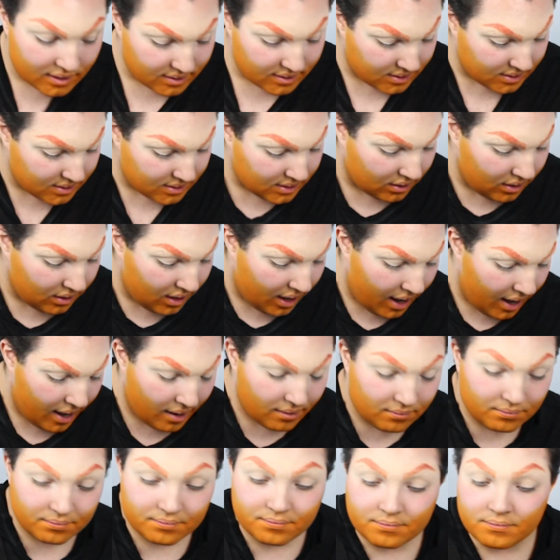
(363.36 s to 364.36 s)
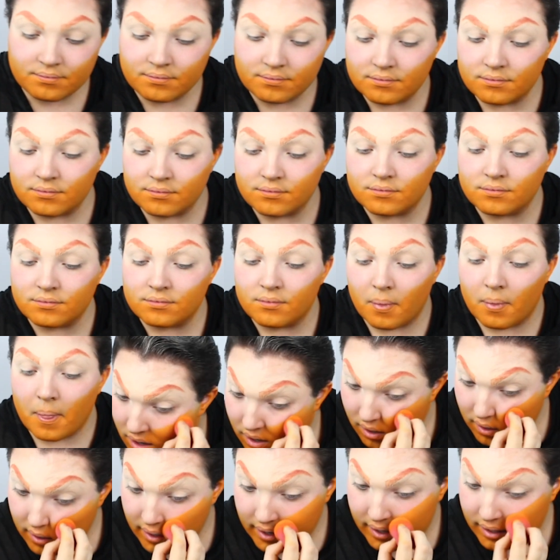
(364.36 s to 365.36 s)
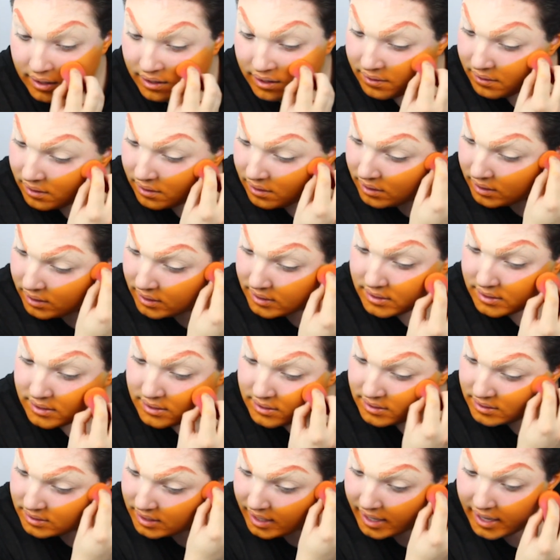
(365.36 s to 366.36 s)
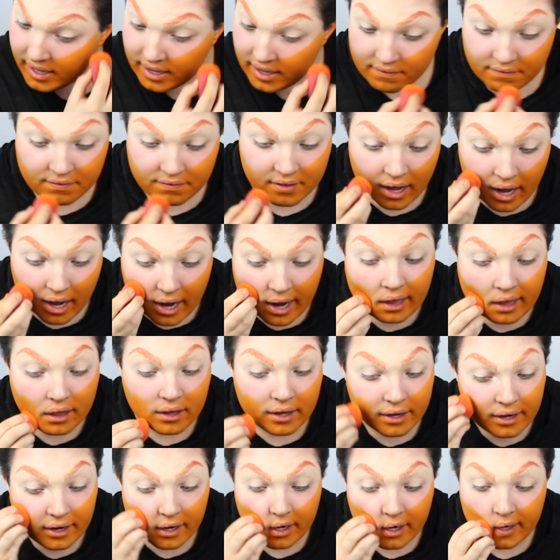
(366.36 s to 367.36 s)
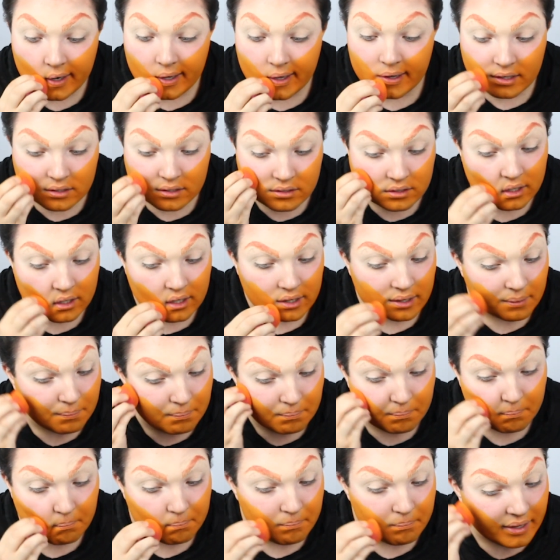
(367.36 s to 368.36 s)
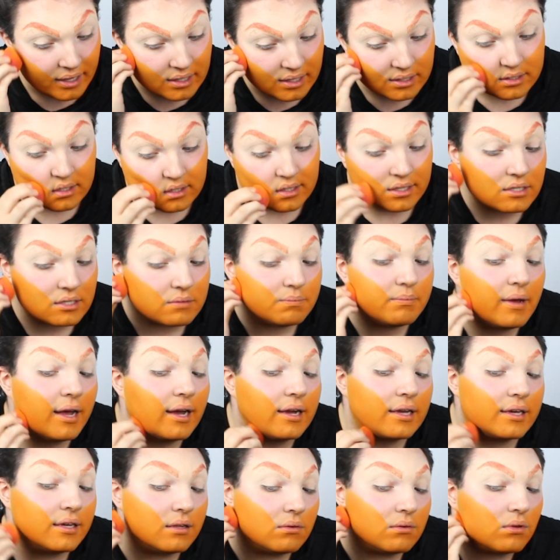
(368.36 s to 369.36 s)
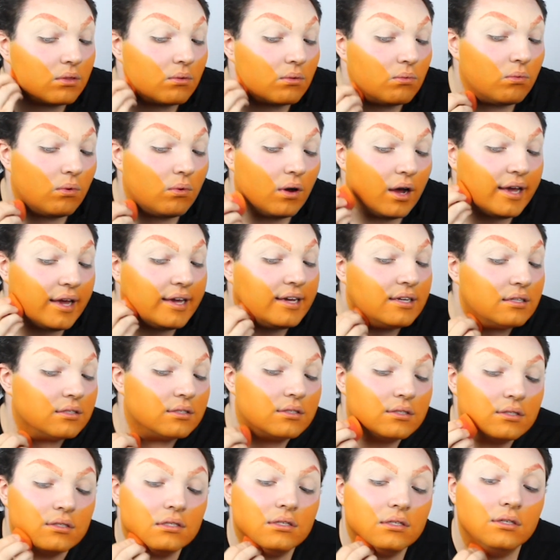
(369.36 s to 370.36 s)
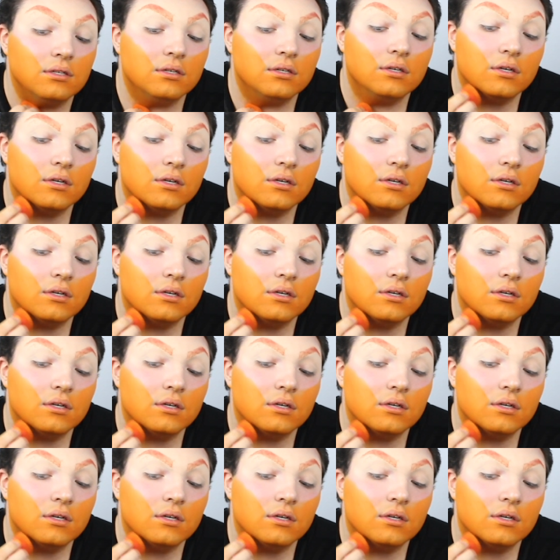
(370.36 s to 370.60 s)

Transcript: this is a lot. Right, I'm gonna save the highlight area because I'm gonna mix this back in with white.